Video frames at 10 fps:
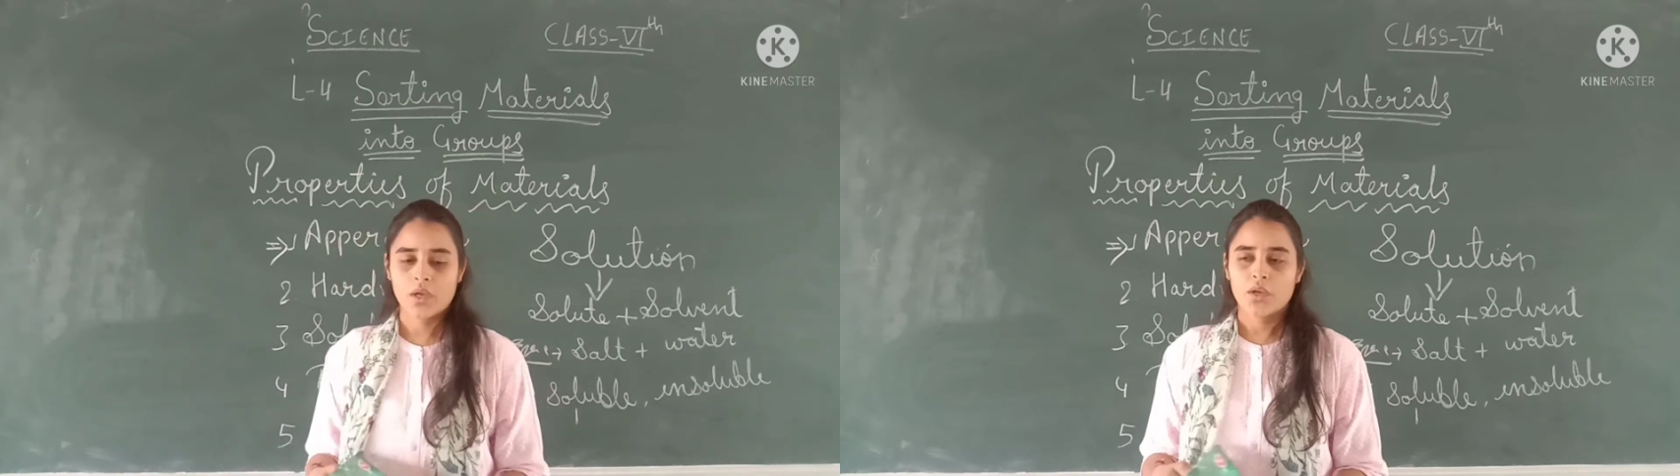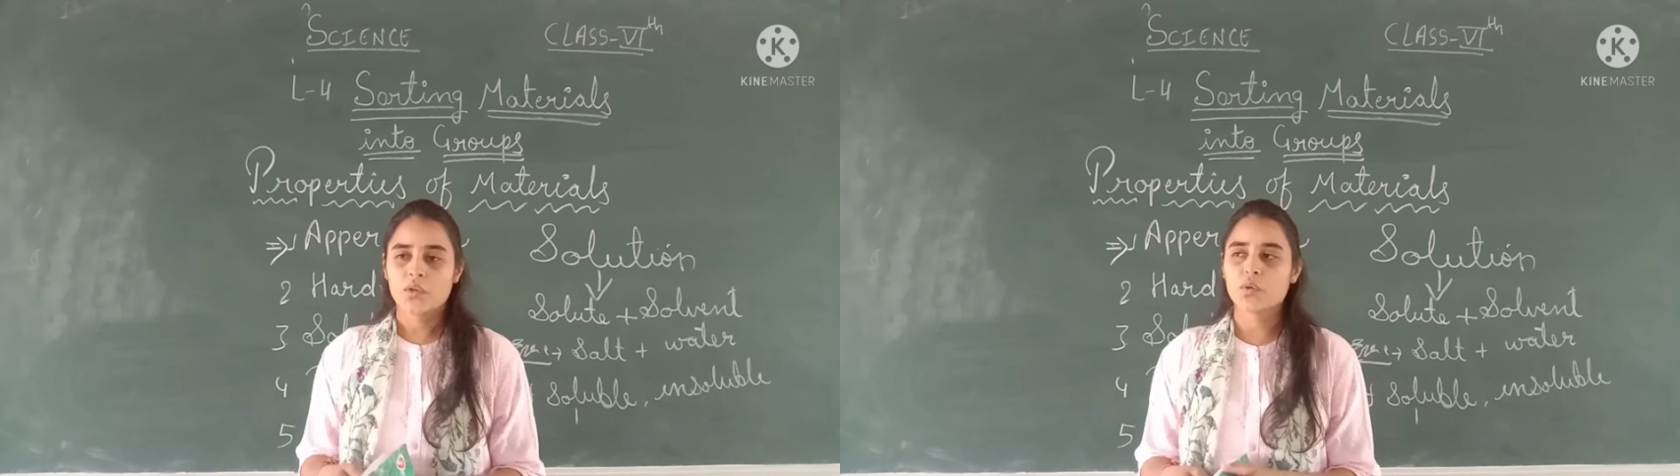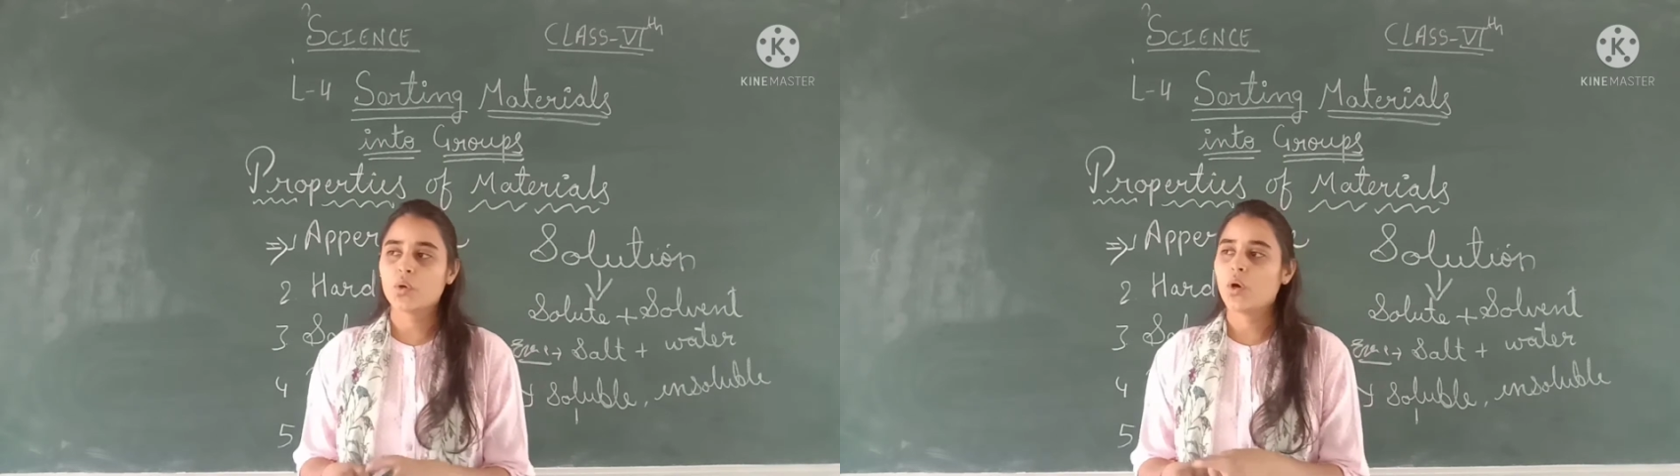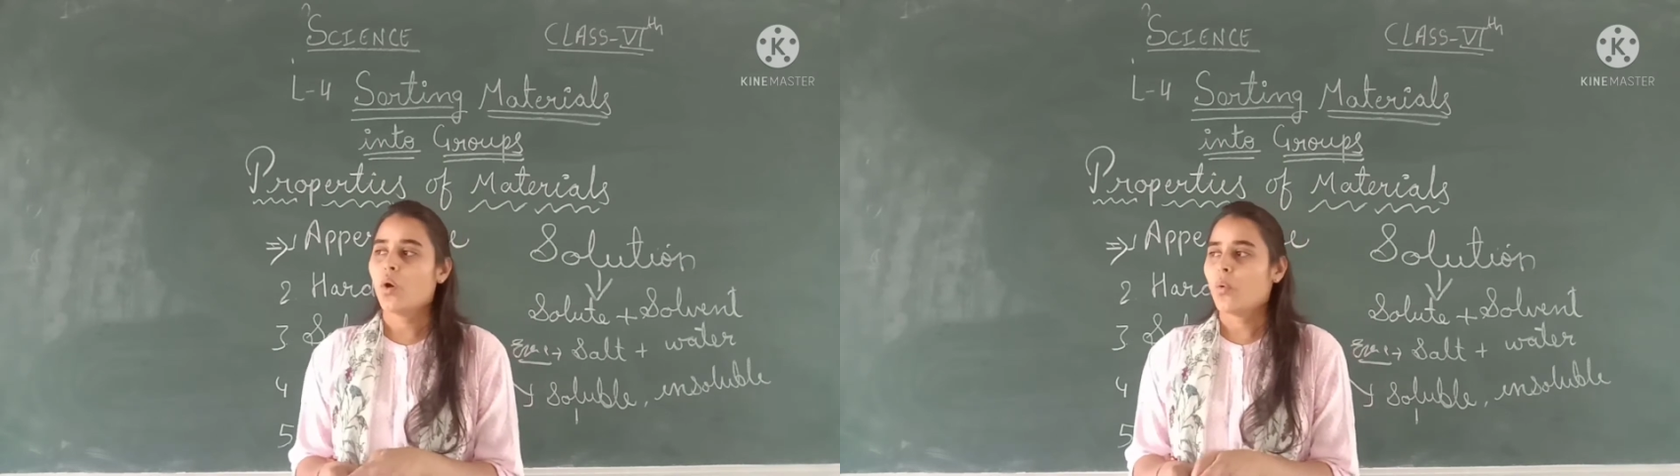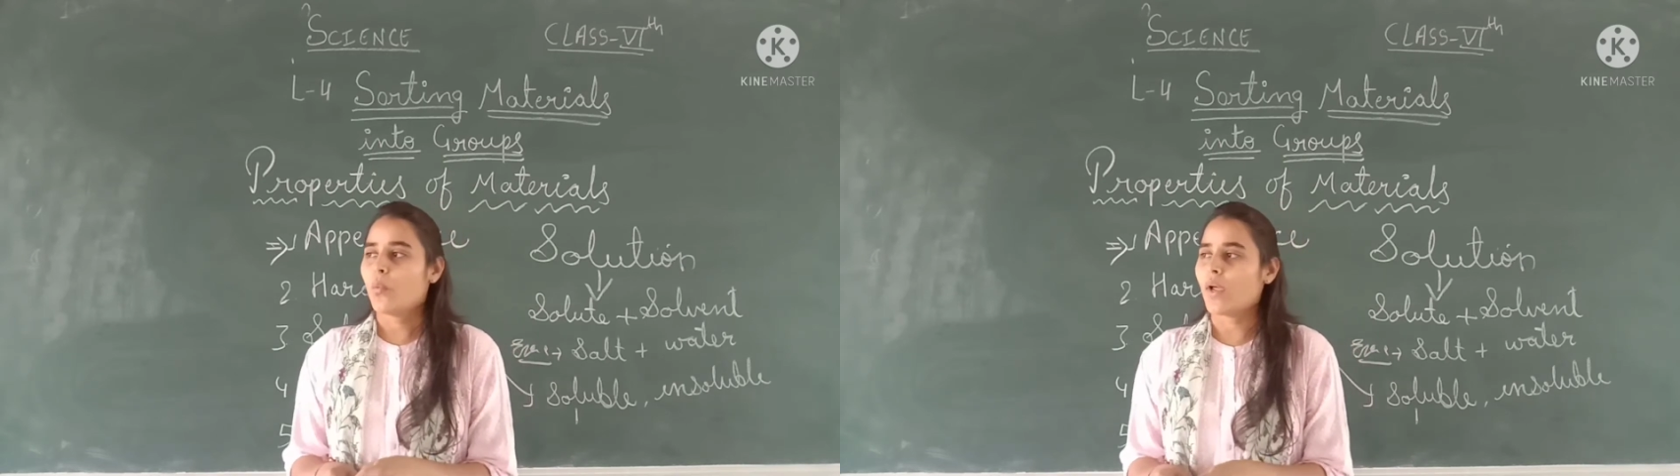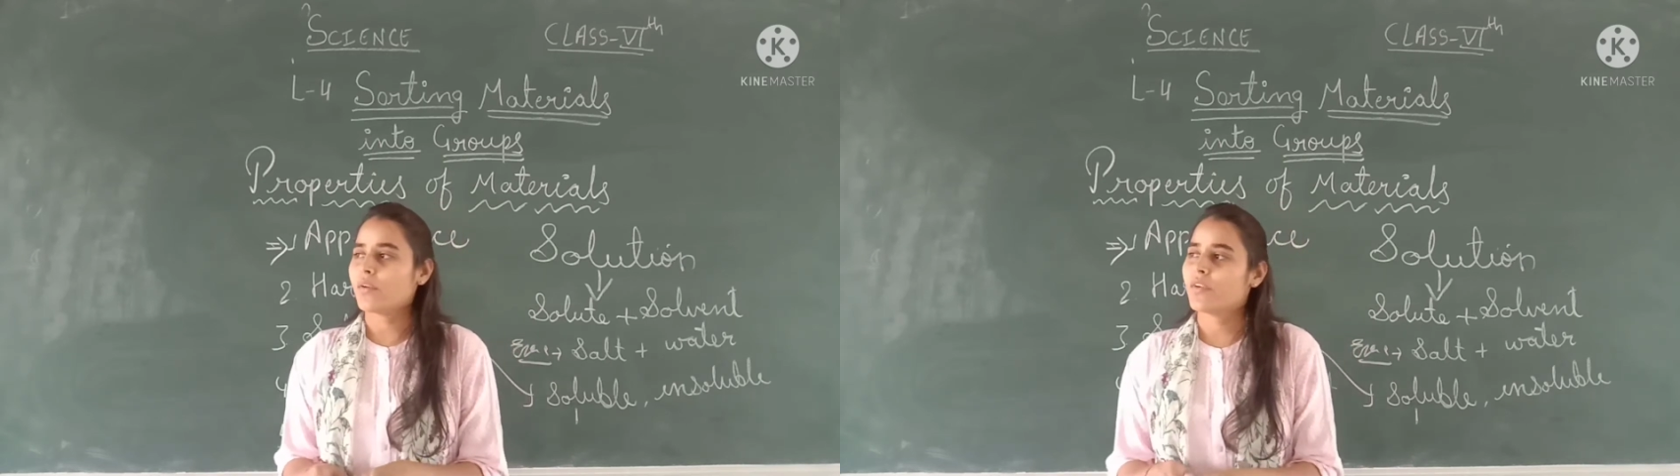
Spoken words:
You know, when